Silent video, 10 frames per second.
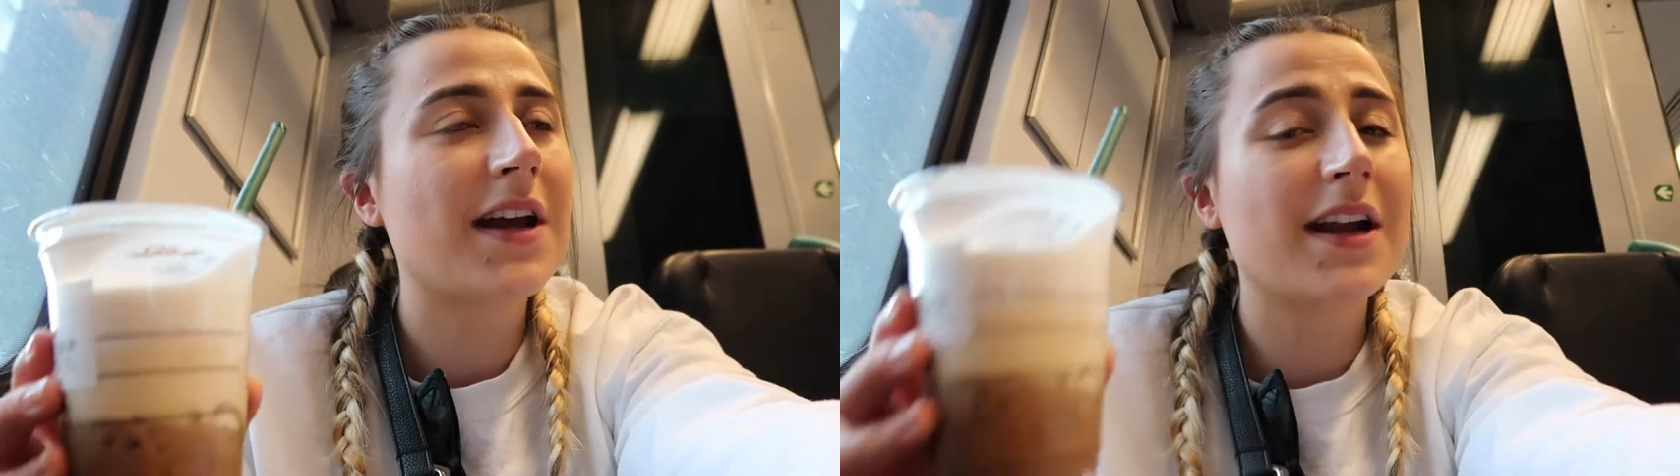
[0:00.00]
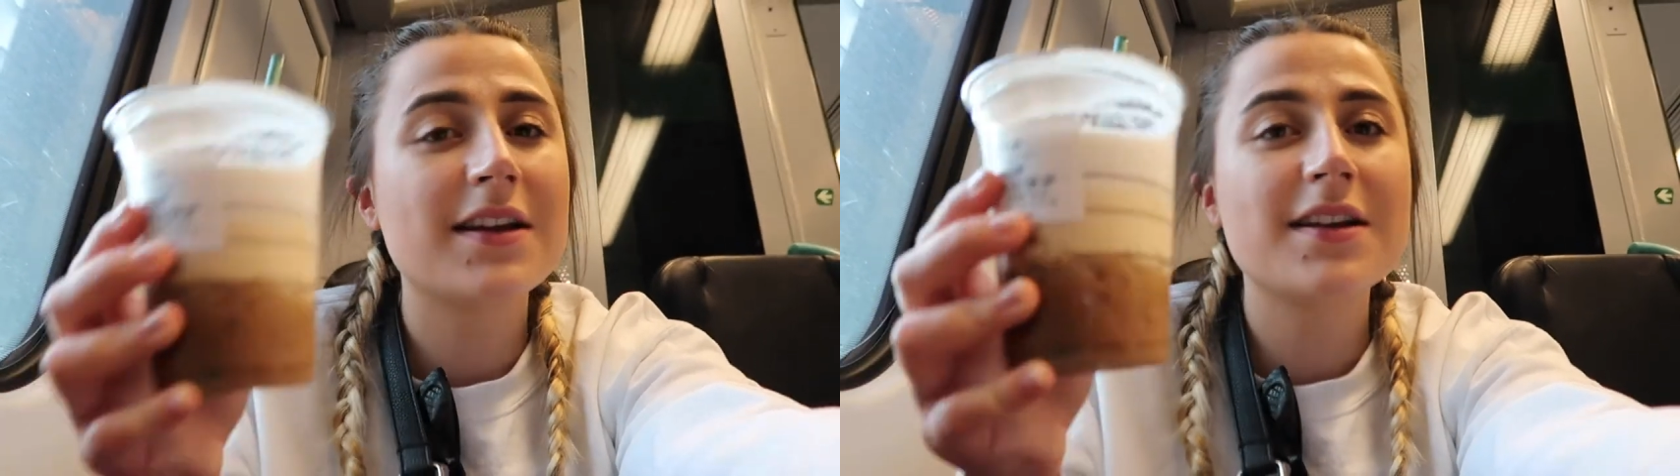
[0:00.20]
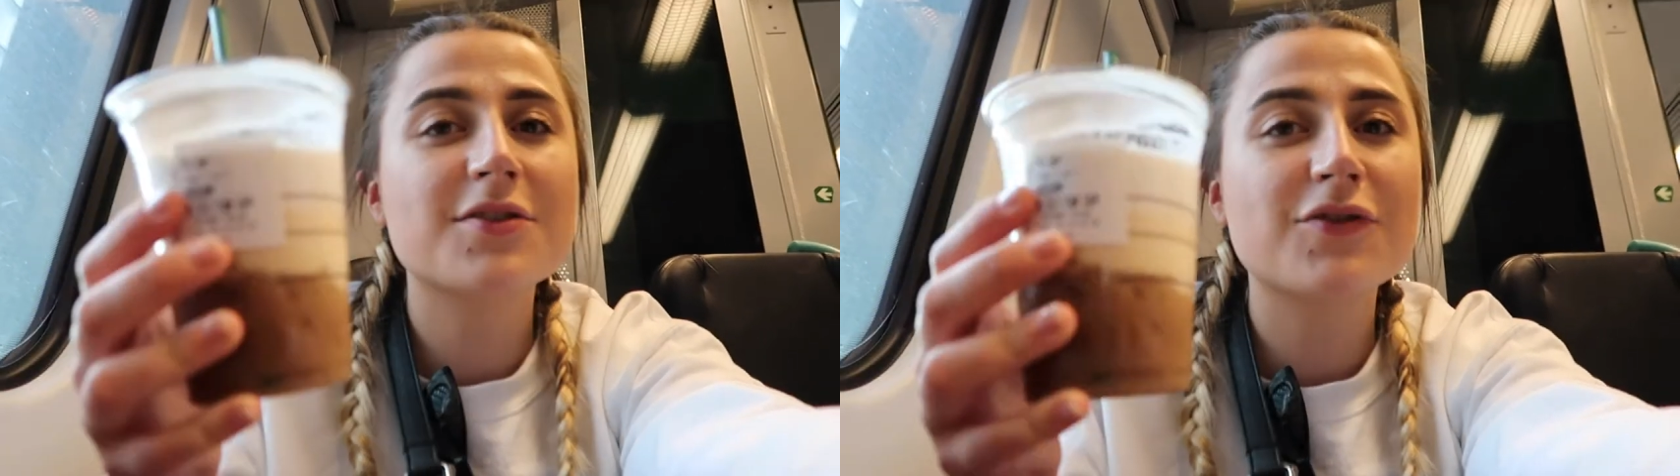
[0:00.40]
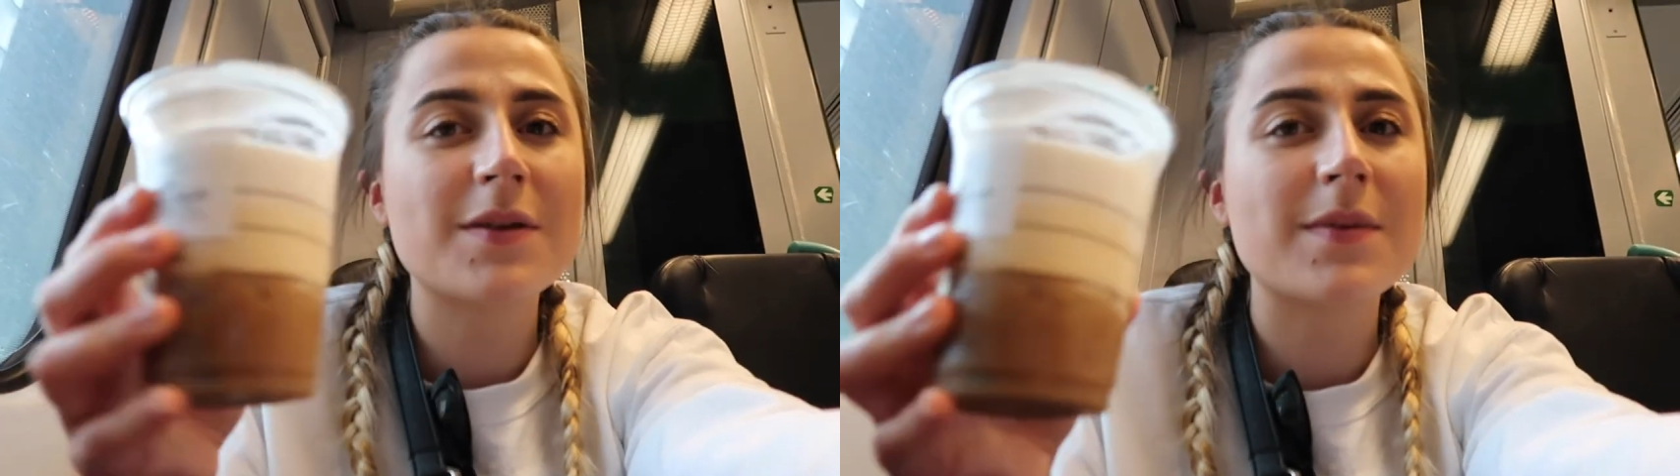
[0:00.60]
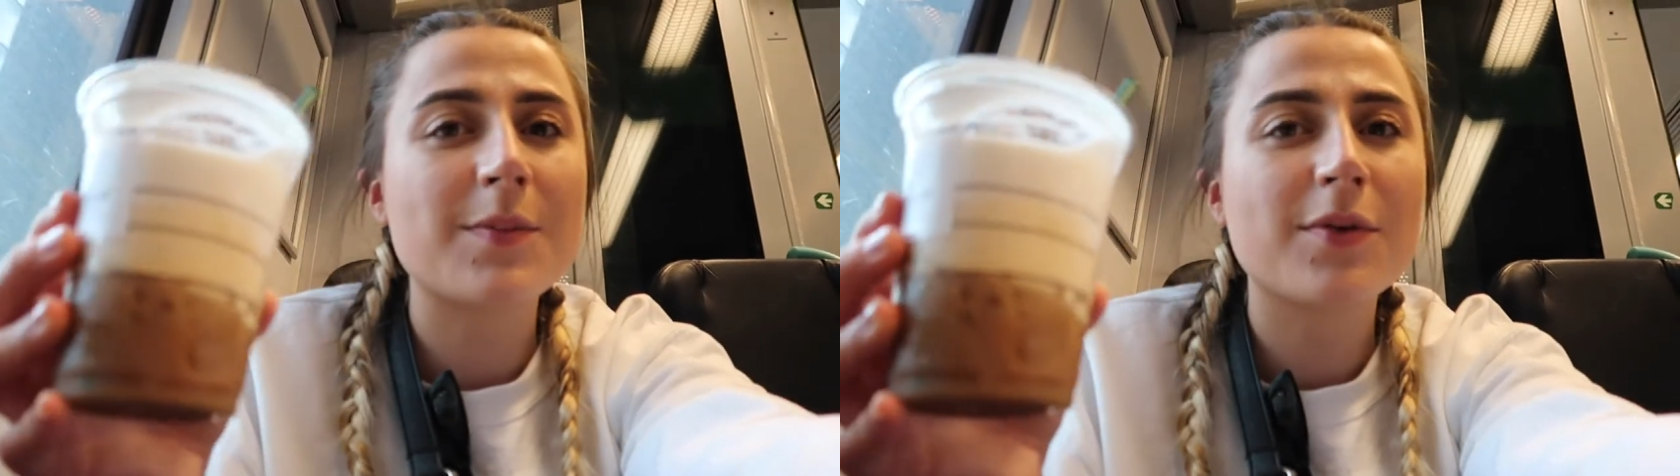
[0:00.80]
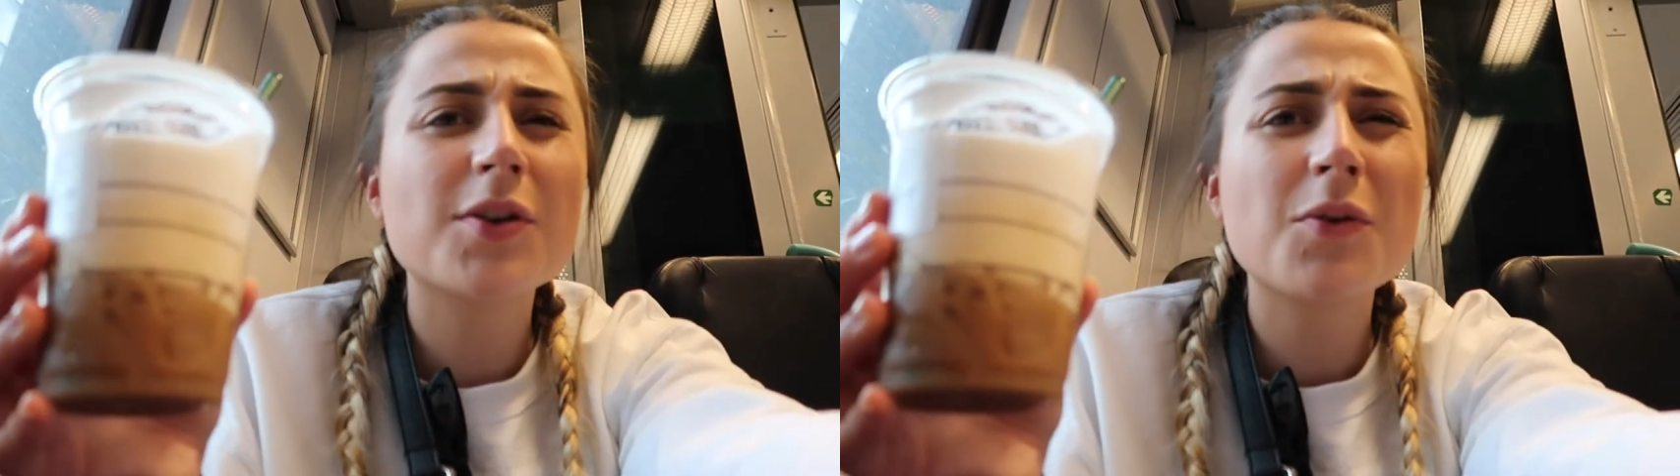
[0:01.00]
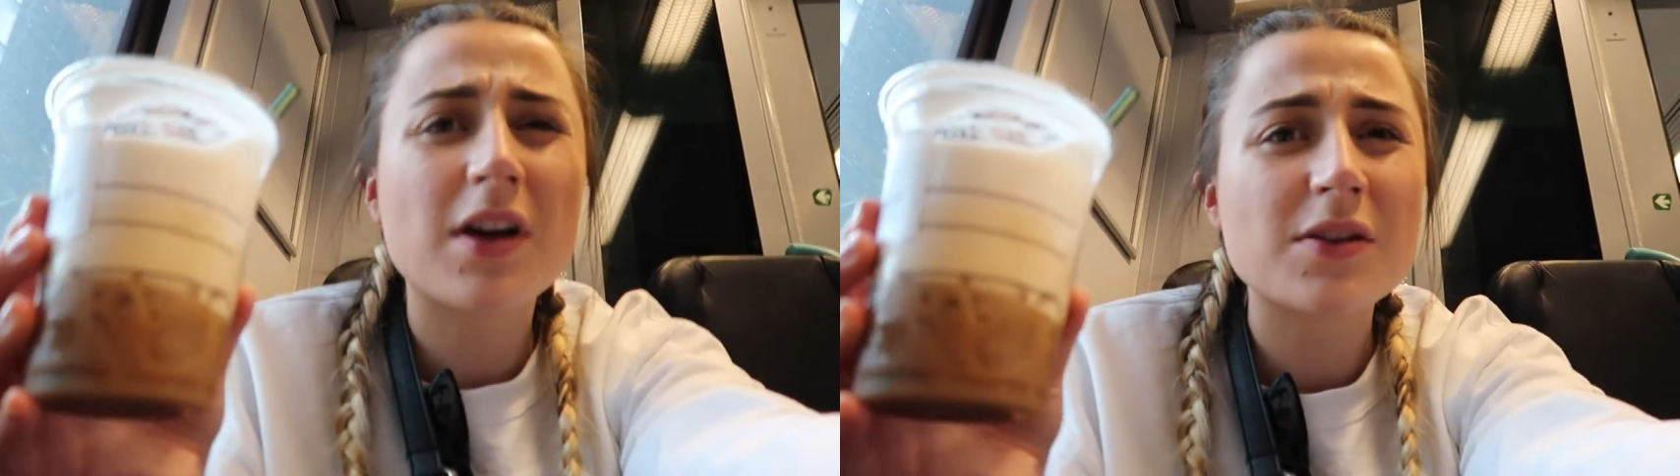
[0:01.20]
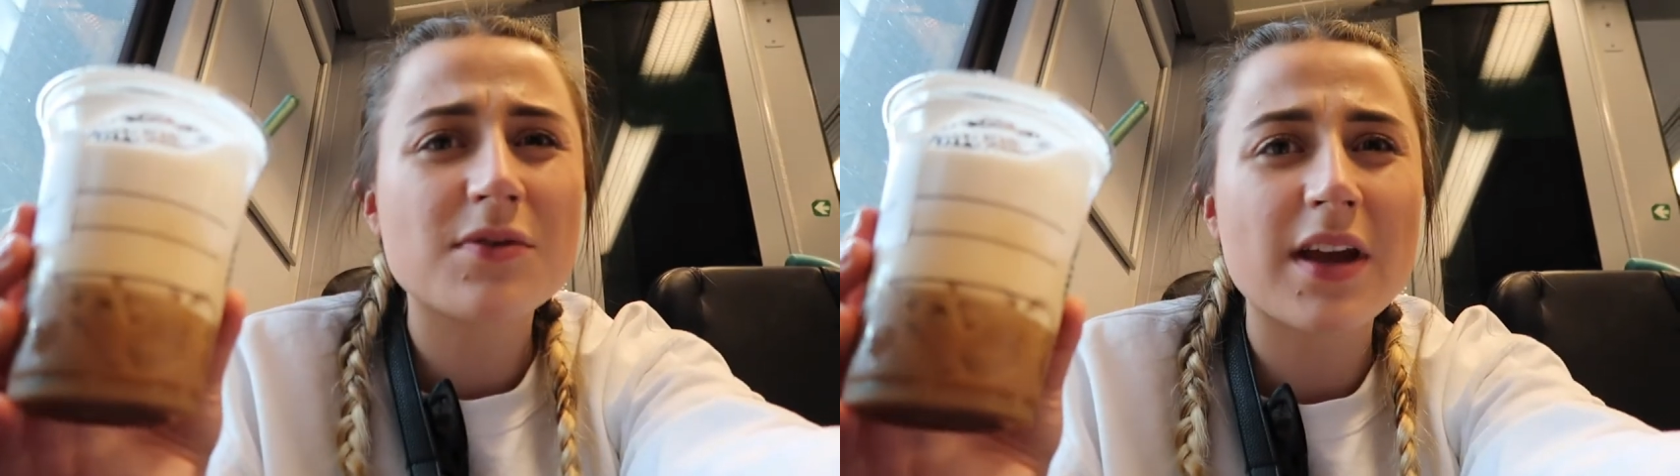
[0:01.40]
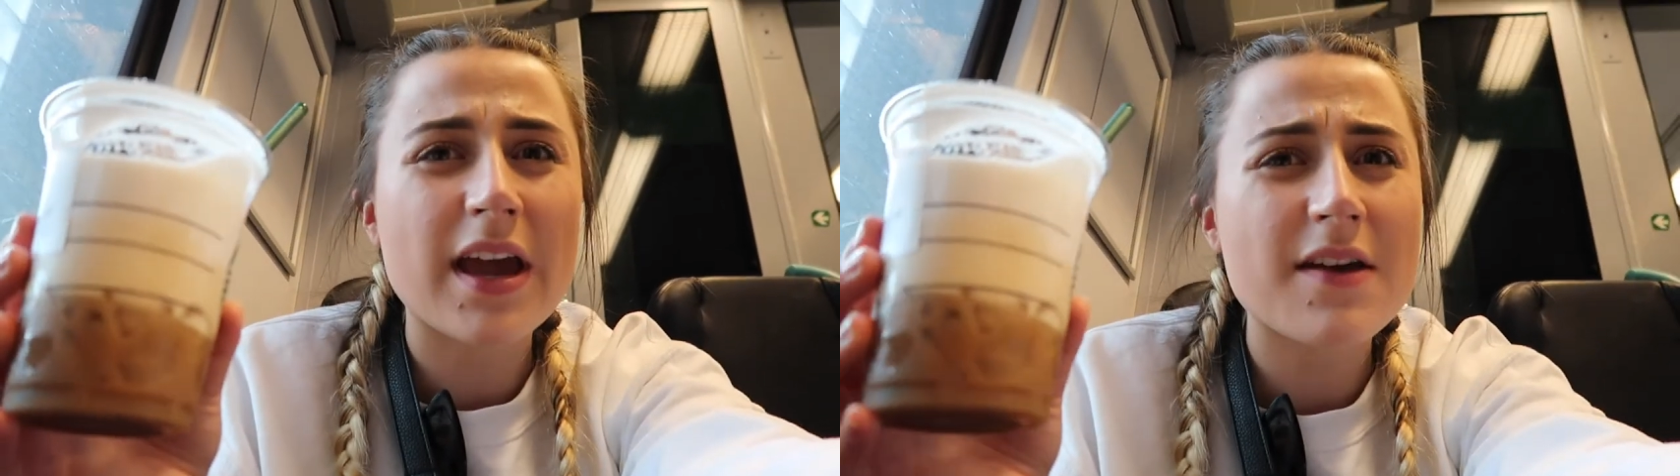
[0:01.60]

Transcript: And it is creamy, but you know what? I don't care.